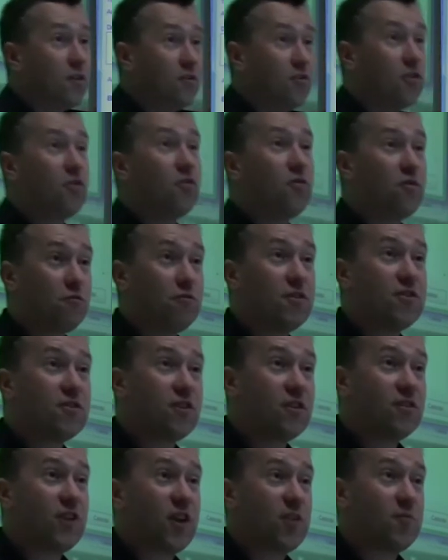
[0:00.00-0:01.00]
do the
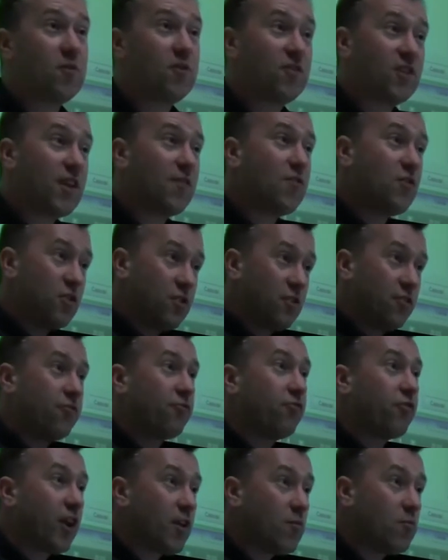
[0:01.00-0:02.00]
risk assessment, it's giving you the
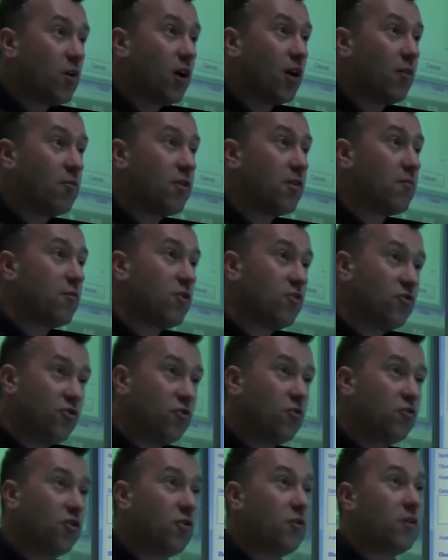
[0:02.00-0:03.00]
framework within which
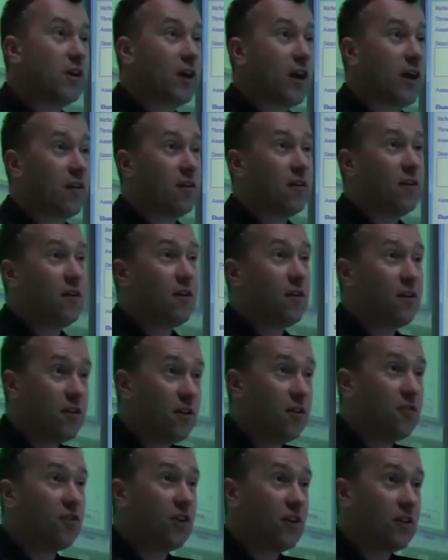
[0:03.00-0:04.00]
you're doing it,
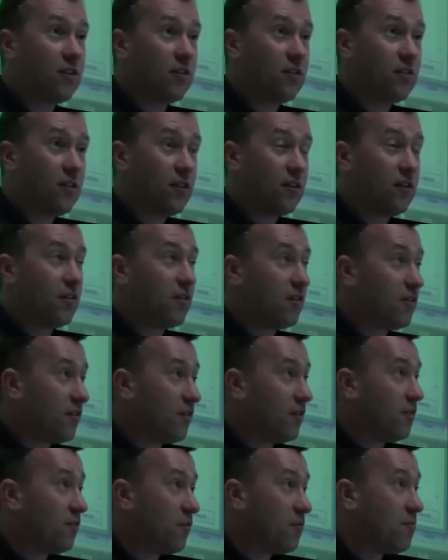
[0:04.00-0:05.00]
using the,
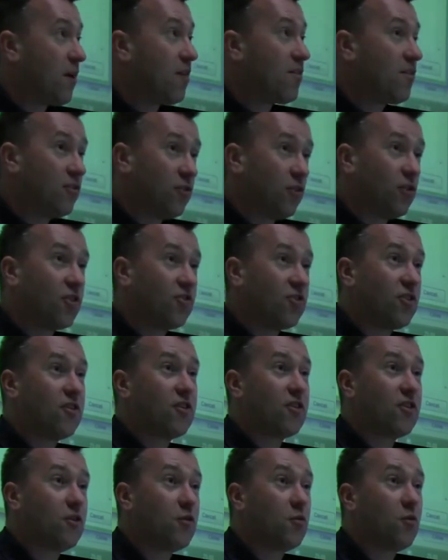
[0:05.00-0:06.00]
the, the methodology
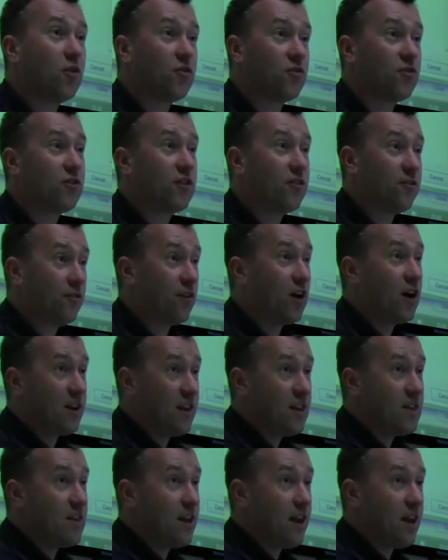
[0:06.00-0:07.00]
that you want to define
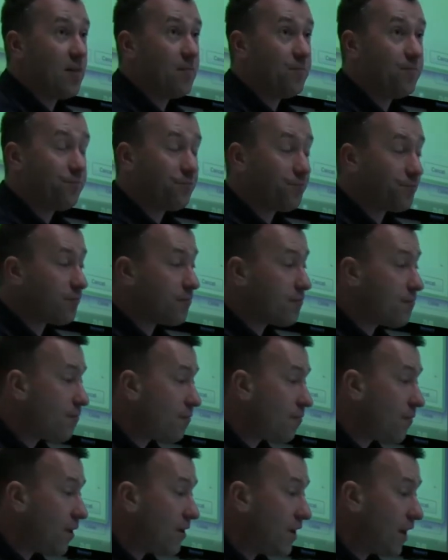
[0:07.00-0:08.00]
in there.
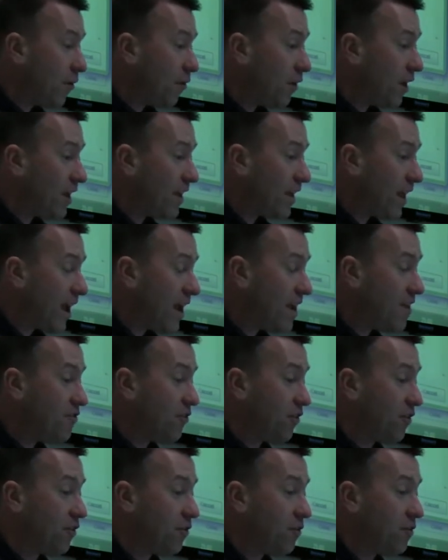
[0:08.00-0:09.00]
Now what I can
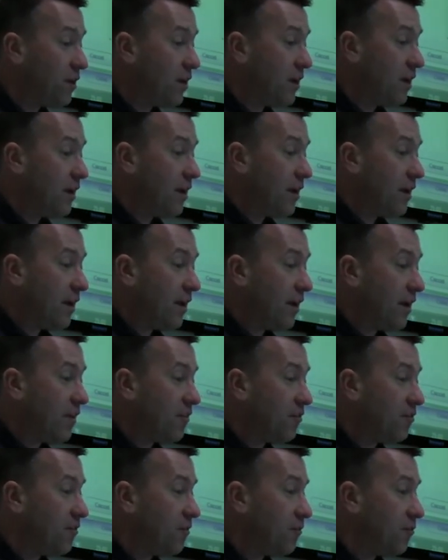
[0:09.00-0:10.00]
do
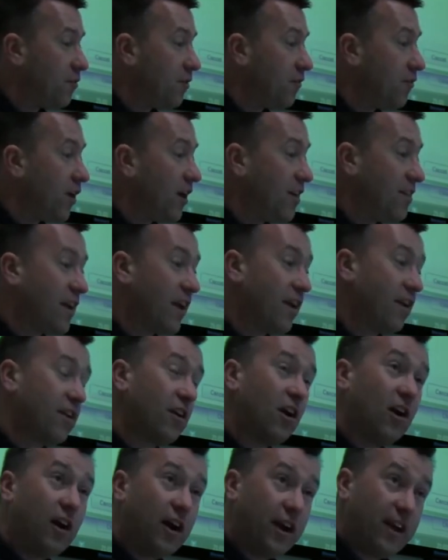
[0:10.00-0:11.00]
is provide that
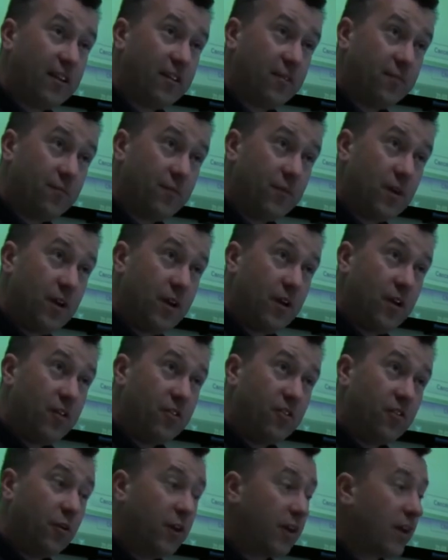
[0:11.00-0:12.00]
guide.
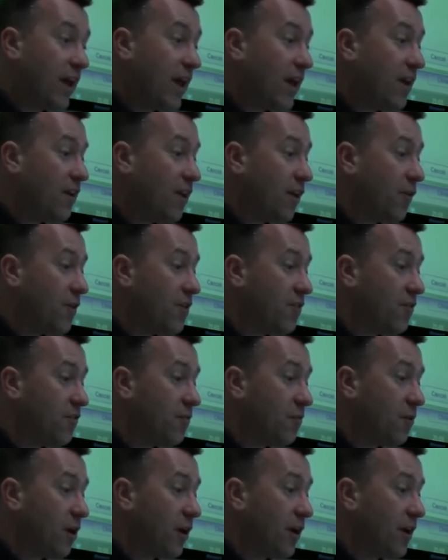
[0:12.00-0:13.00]
So I can go into
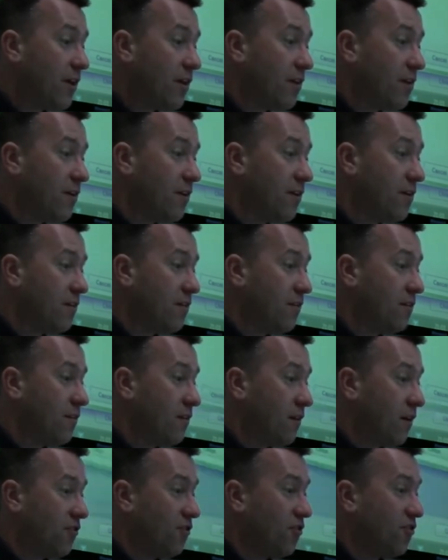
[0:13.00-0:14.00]
my,
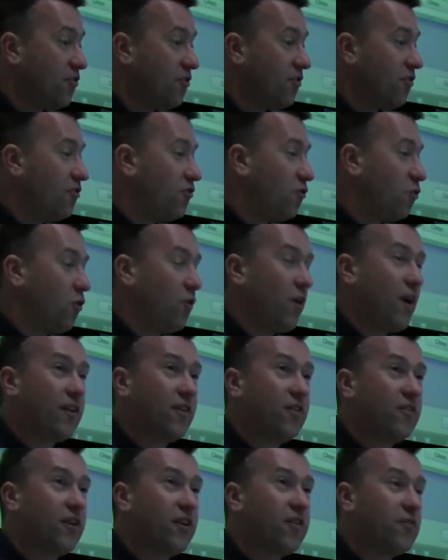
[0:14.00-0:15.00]
I'll just store that
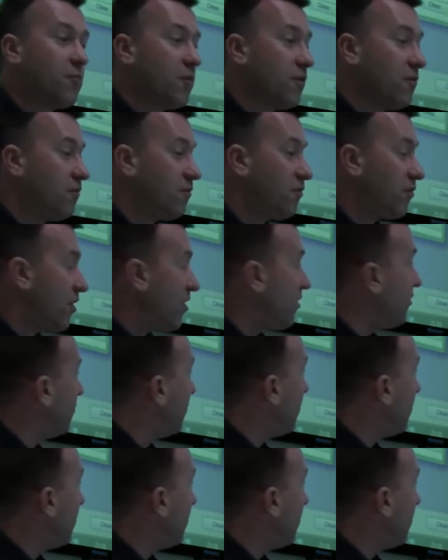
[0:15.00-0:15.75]
assessment, so you can